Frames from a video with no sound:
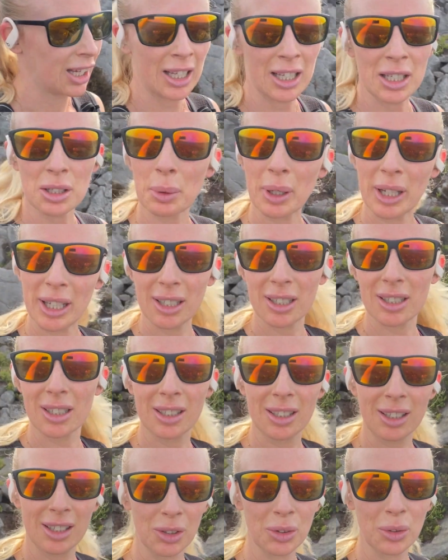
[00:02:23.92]
is weird
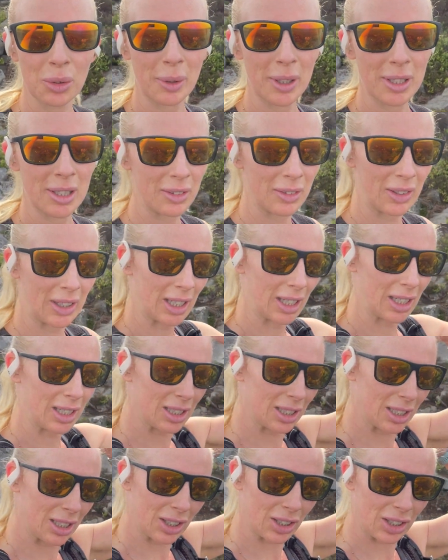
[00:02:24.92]
in the northwest of
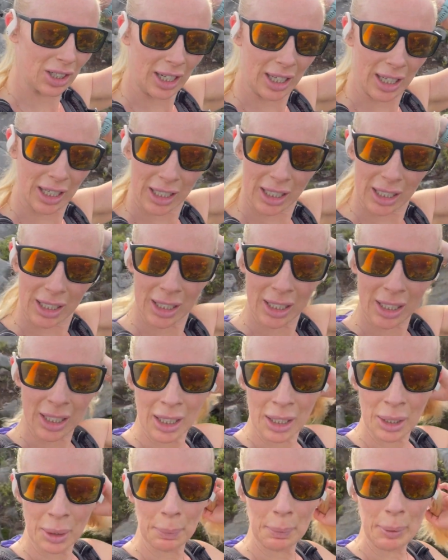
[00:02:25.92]
England, not gonna lie,
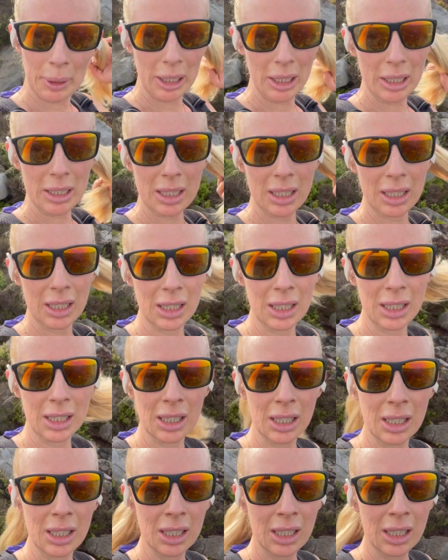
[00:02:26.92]
but
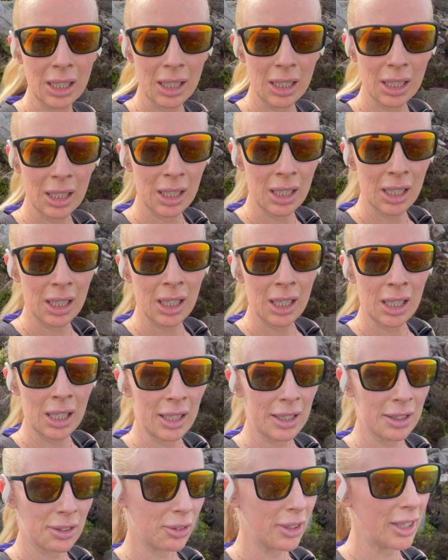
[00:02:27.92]

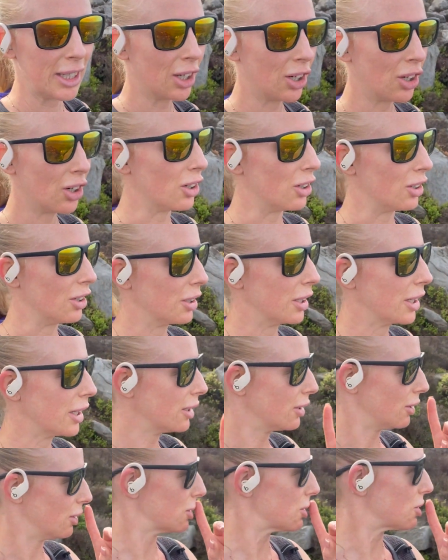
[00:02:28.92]
it's really hot, and in
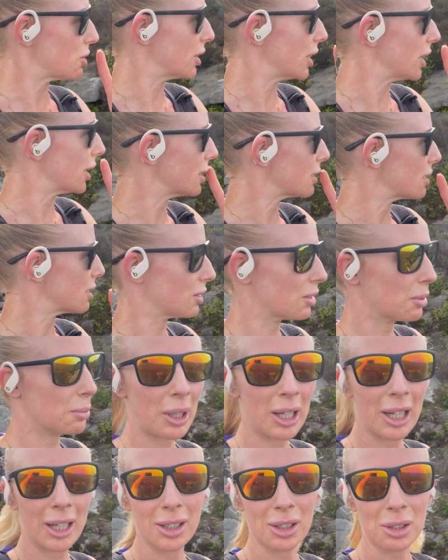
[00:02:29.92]
Austria it's going to
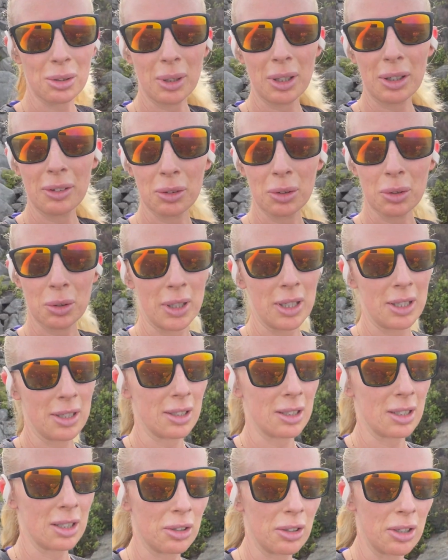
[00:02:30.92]
be like 24,
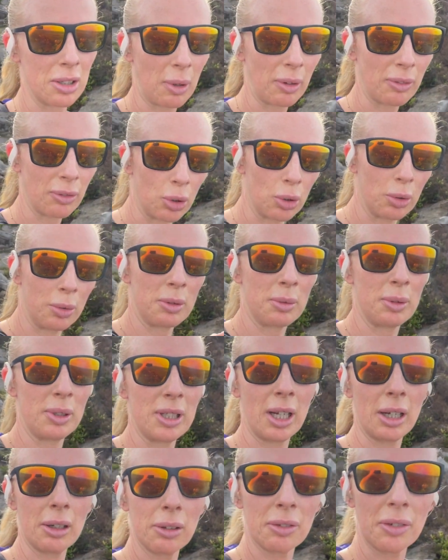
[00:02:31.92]
26 degrees, but I've always been
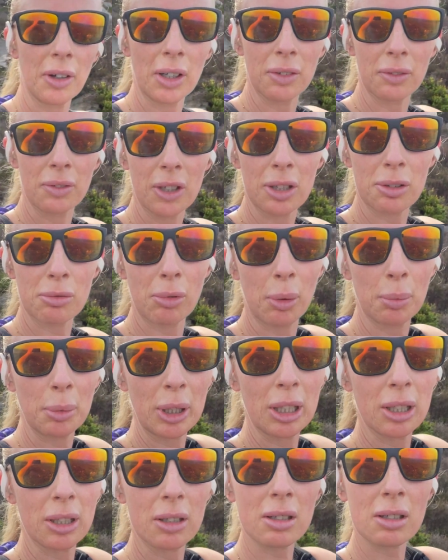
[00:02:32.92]
terrified of this
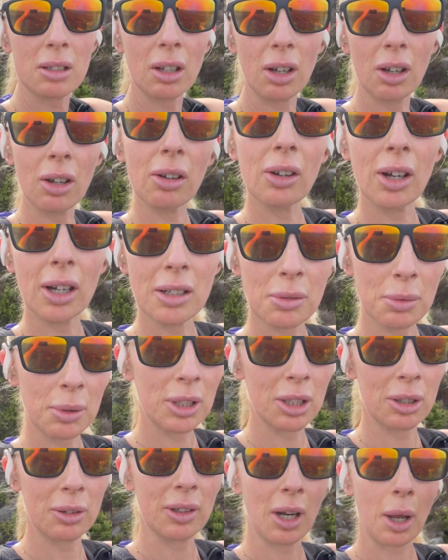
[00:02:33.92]
rubbing. So as we're
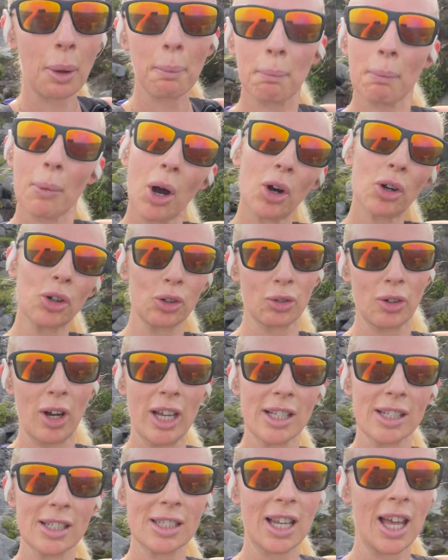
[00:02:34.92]
doing a mock
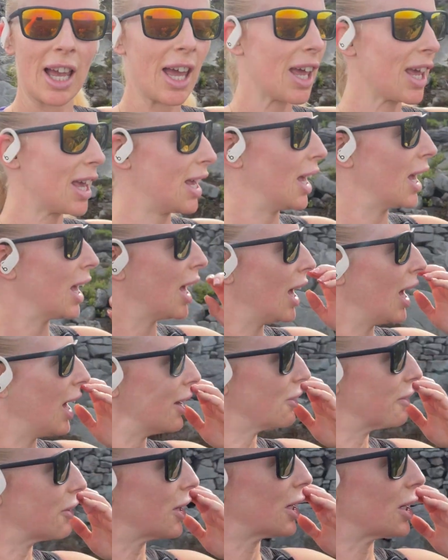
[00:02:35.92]
race day, I
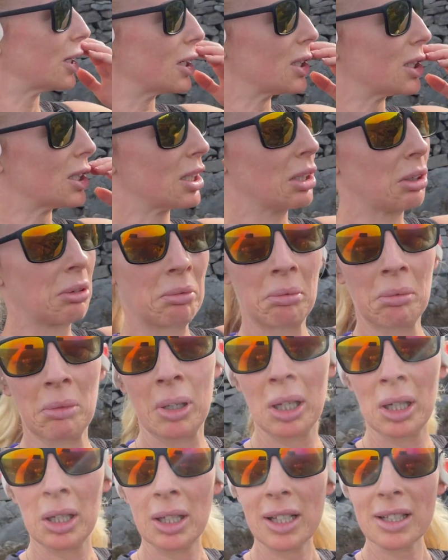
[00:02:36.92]
figured,
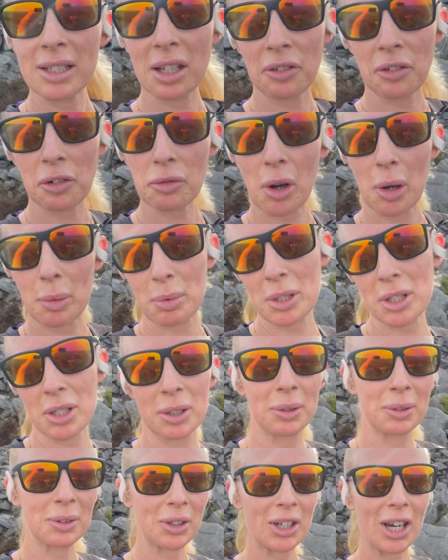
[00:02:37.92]
let's see if it rubs.
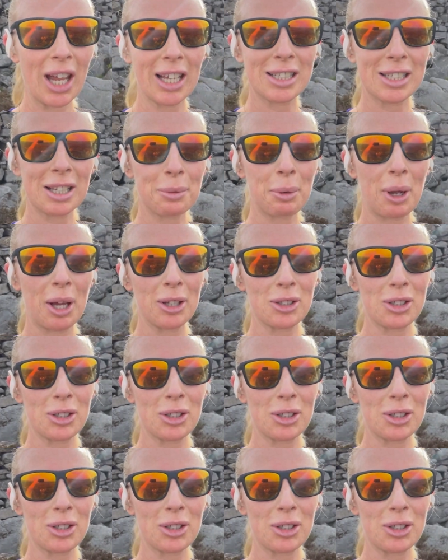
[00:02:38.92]
I've got 19 miles